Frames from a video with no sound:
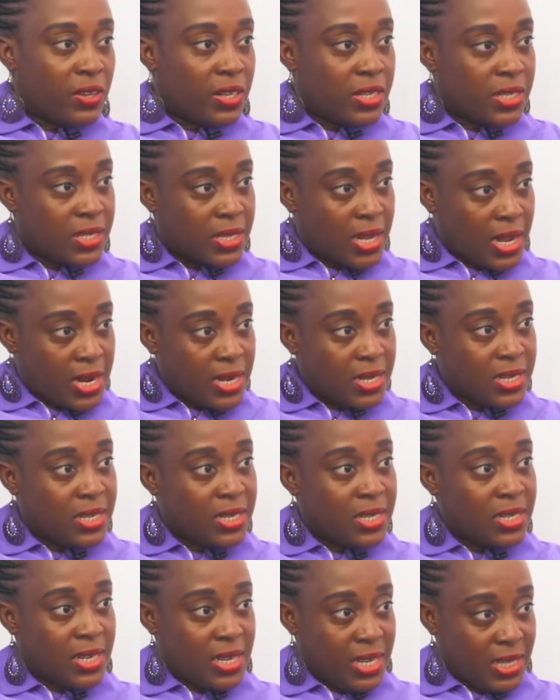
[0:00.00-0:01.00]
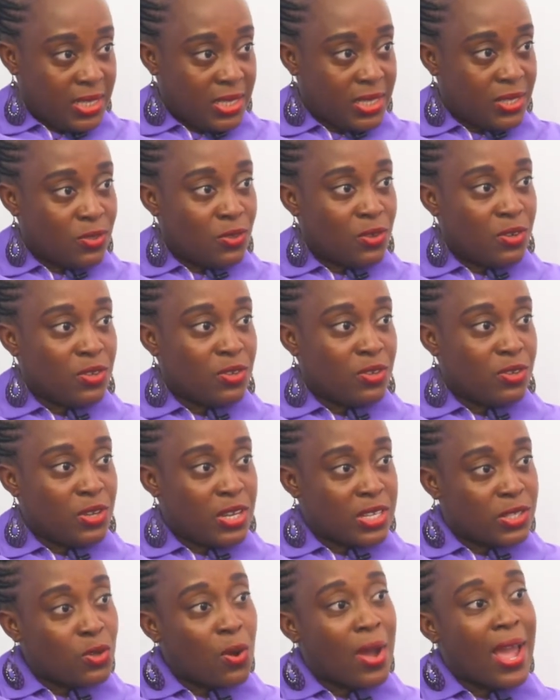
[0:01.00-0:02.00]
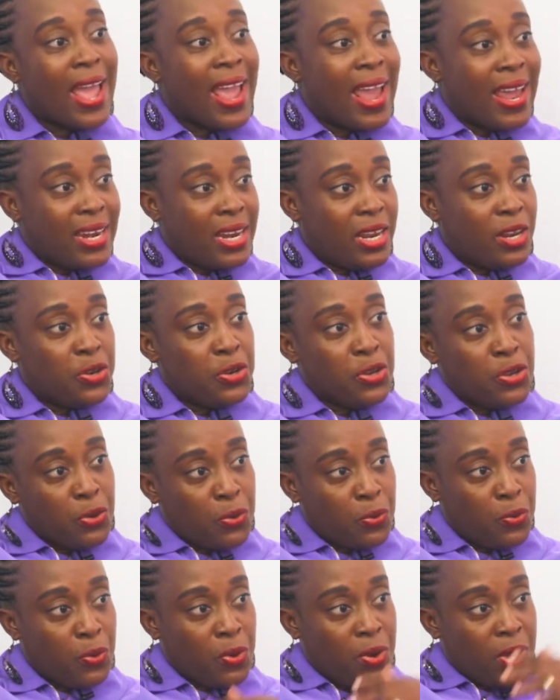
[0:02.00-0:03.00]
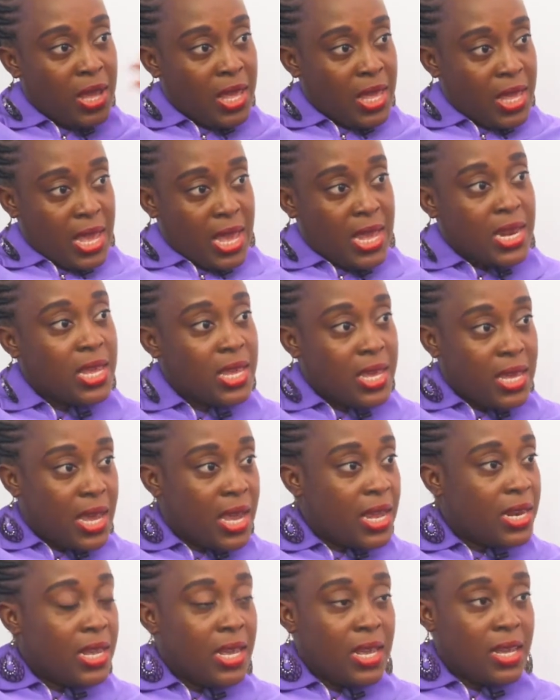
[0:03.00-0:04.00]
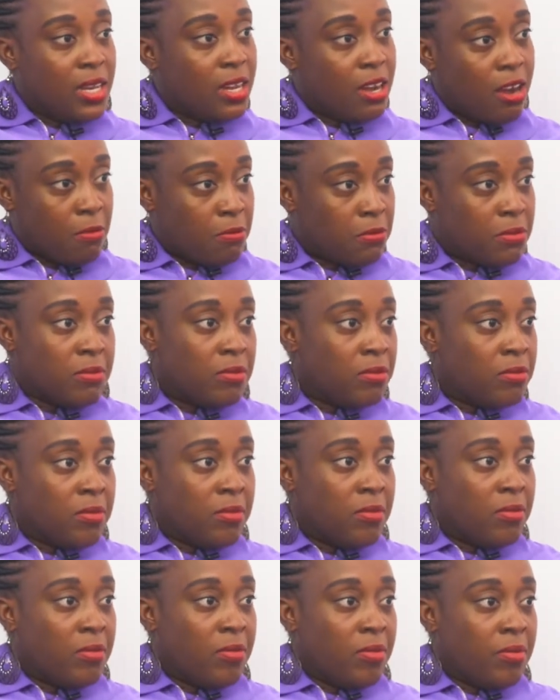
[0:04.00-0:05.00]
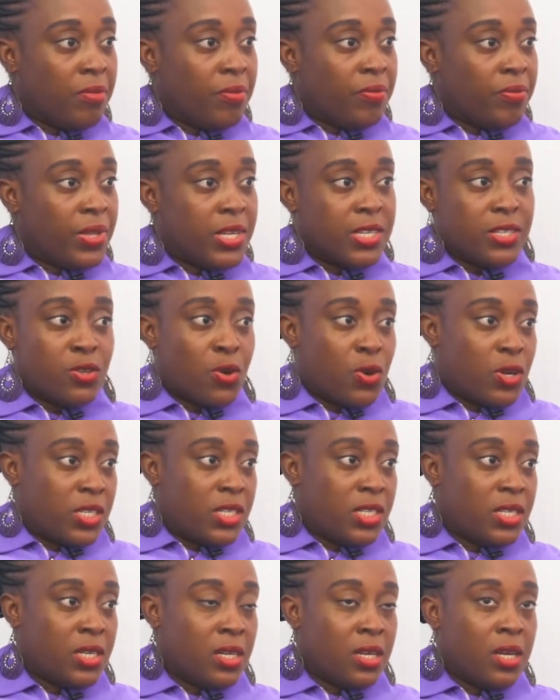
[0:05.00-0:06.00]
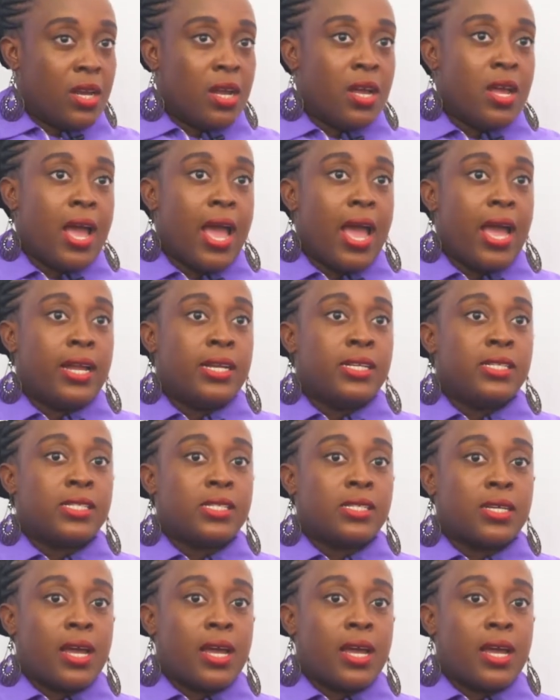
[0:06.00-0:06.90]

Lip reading: inside. It's not earning you any income. It's not. And